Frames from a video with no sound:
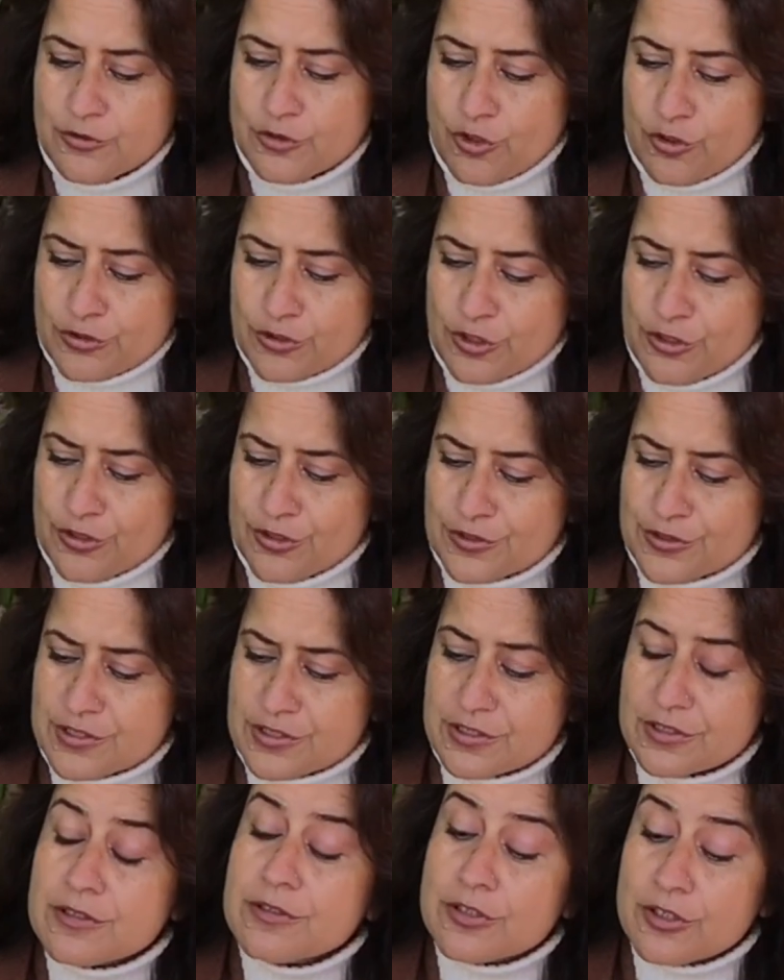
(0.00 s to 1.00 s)
your
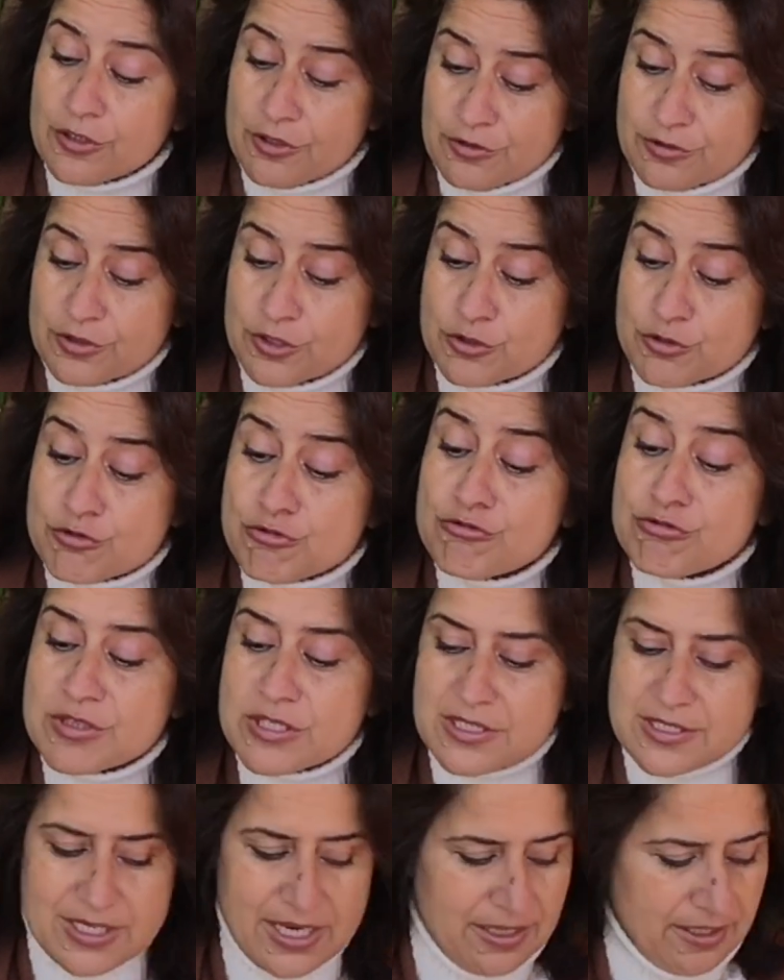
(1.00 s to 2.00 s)
thoughts. The
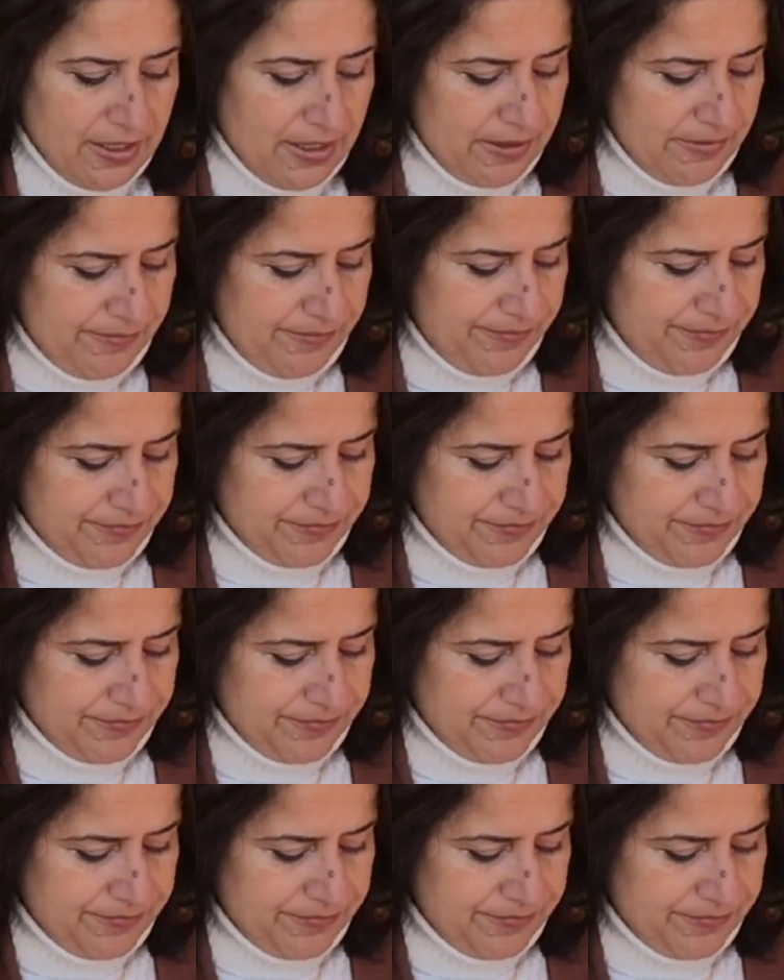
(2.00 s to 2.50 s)
truth teller.